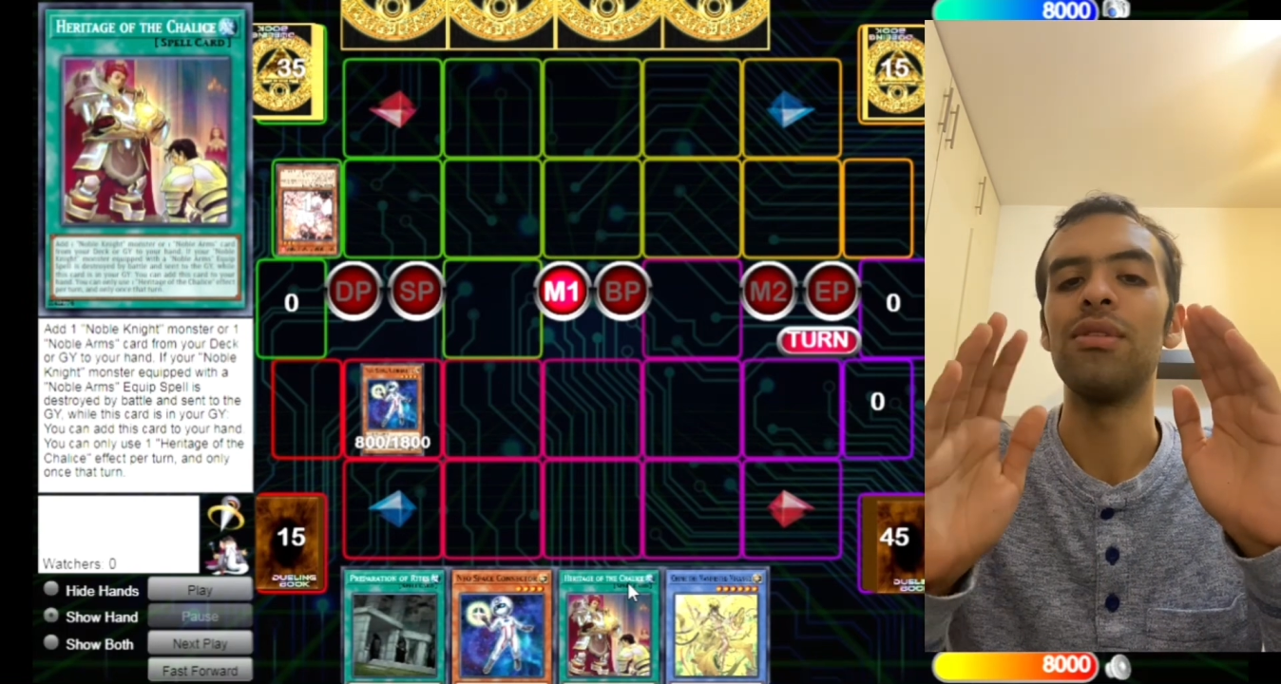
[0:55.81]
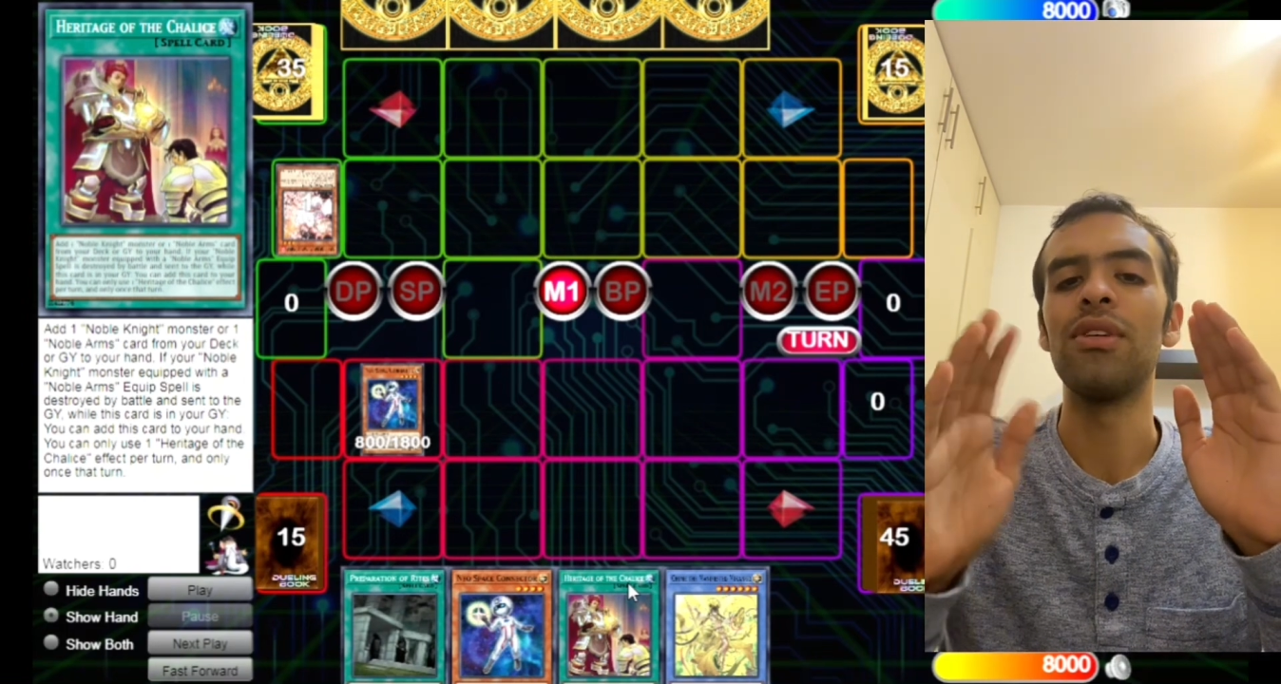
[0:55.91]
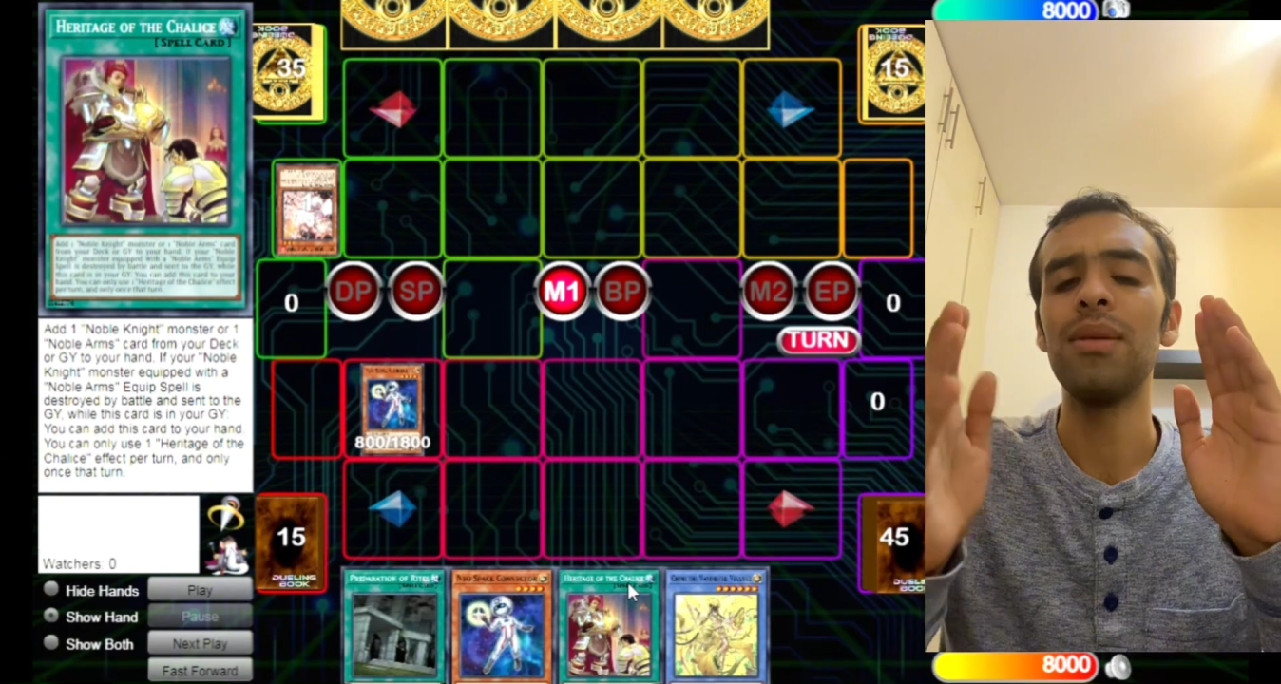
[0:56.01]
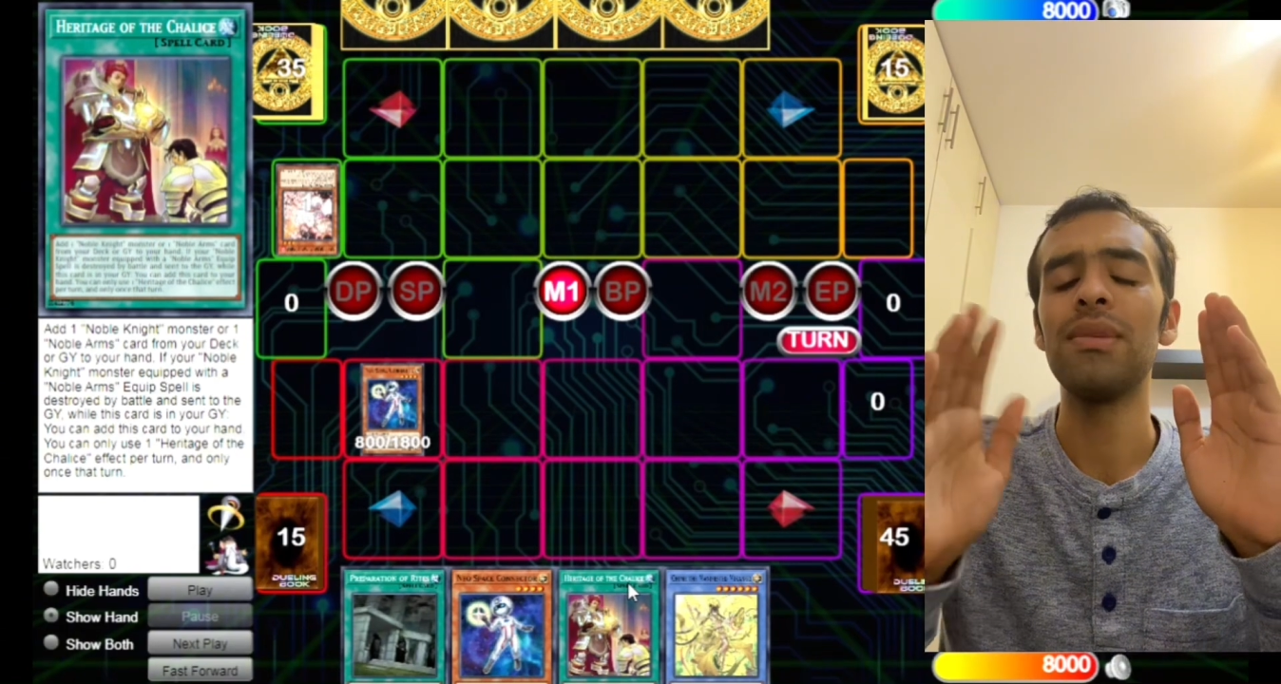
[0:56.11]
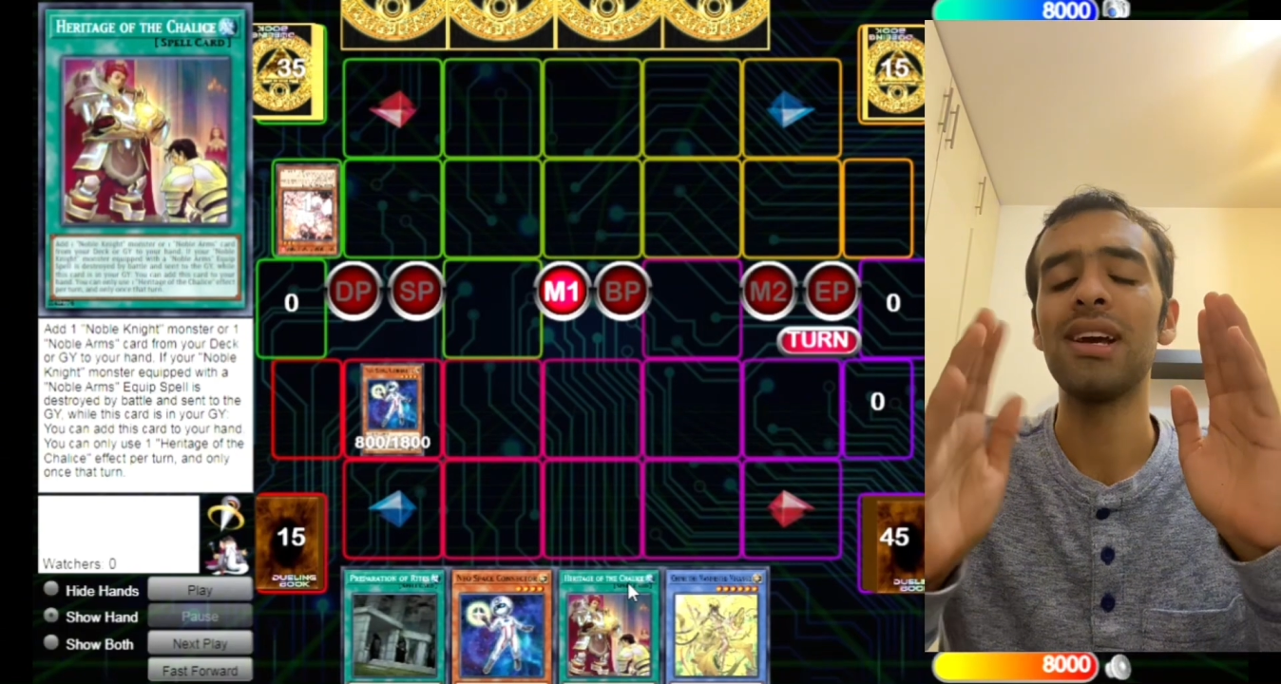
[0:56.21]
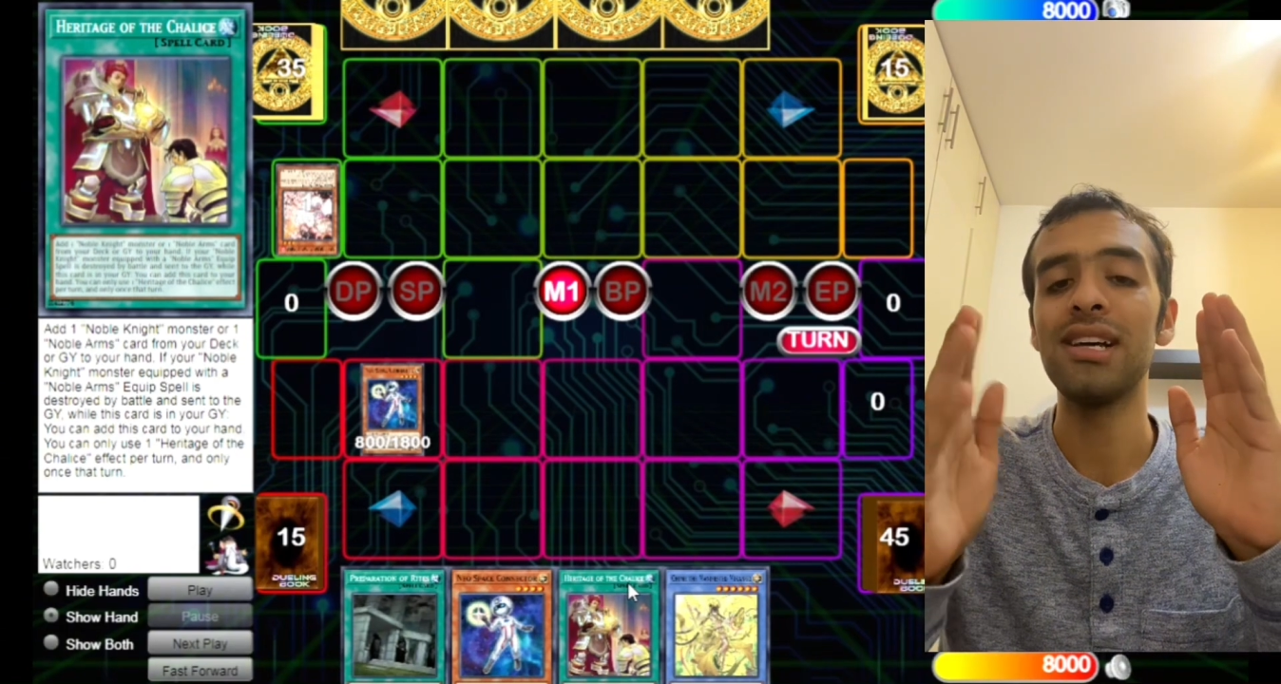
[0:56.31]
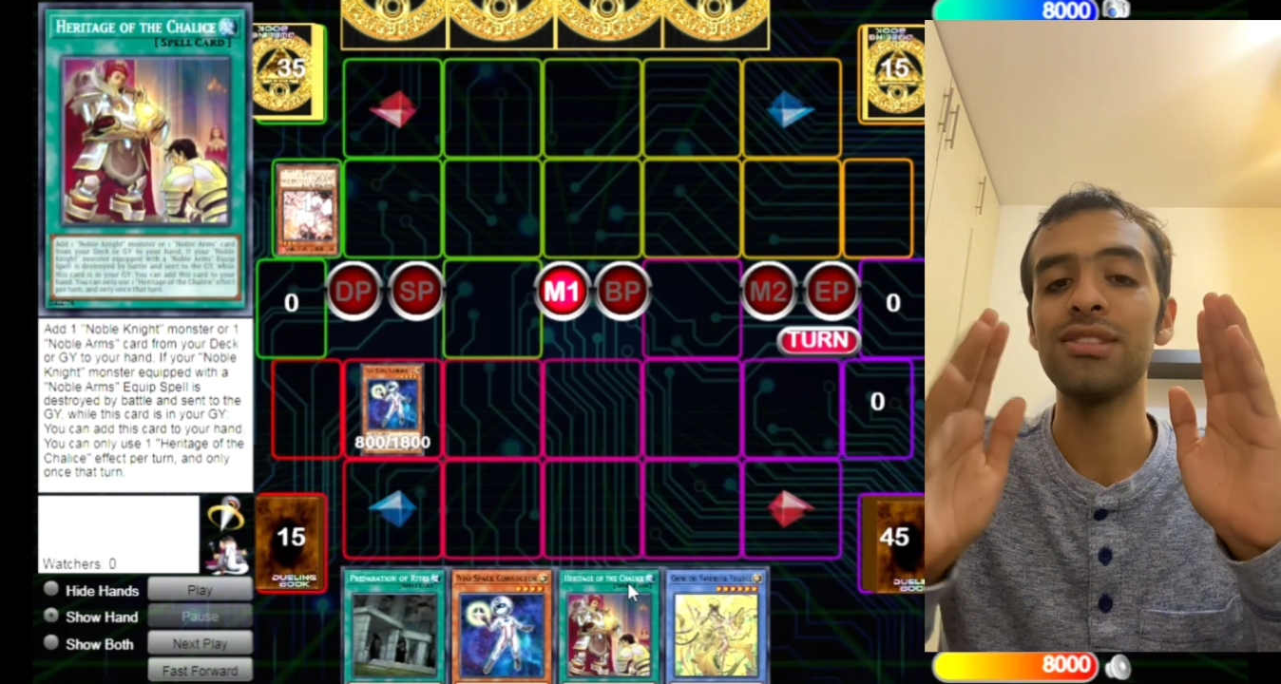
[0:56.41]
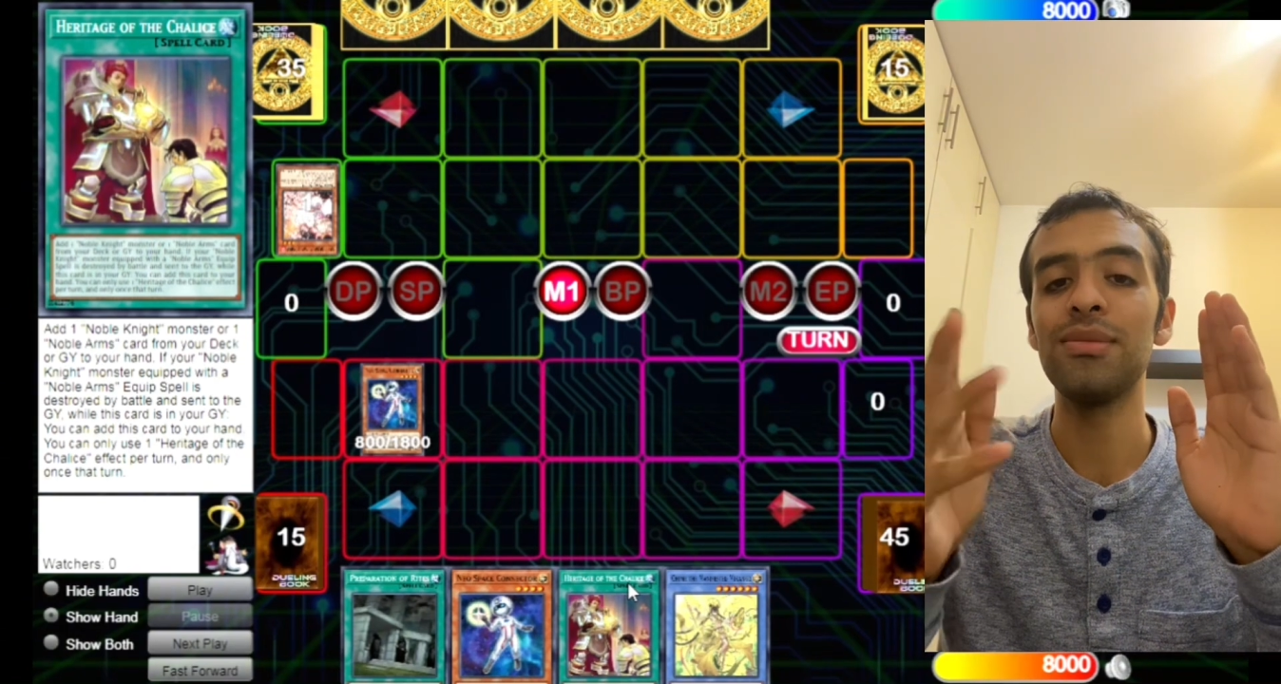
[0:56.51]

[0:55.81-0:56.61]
Ohim has